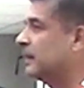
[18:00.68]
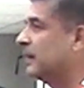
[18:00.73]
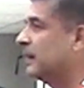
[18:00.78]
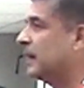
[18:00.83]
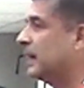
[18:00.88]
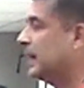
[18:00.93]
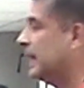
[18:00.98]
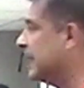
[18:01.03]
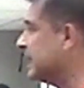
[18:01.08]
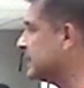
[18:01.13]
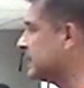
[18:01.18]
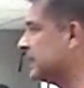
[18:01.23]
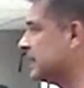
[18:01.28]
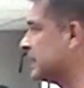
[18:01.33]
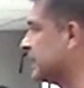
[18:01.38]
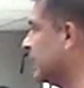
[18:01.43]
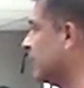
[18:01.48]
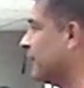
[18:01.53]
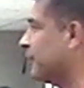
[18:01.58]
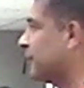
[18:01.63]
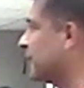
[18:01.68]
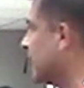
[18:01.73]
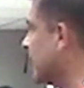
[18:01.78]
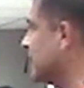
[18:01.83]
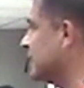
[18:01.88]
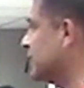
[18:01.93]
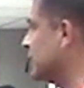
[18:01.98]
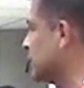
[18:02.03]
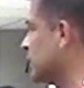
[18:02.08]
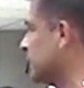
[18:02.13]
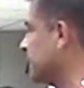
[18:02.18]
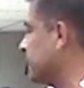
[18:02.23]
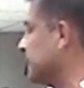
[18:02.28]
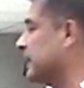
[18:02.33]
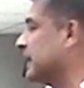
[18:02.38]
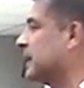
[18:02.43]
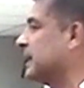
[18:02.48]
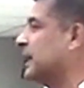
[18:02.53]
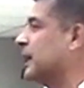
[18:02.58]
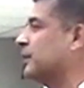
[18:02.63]
And hence this kind of transition
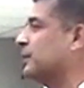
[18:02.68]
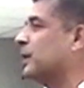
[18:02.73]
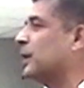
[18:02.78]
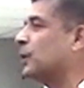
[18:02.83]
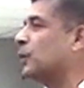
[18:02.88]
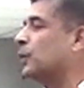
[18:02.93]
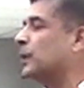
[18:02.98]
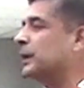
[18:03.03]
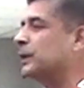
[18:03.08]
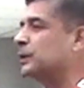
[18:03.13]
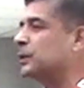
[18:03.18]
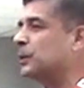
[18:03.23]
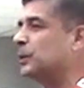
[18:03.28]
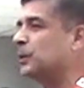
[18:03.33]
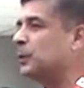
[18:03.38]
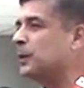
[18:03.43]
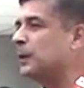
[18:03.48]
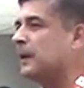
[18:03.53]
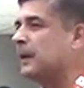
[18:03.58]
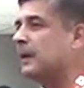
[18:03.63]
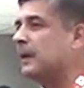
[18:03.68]
period that we are going through,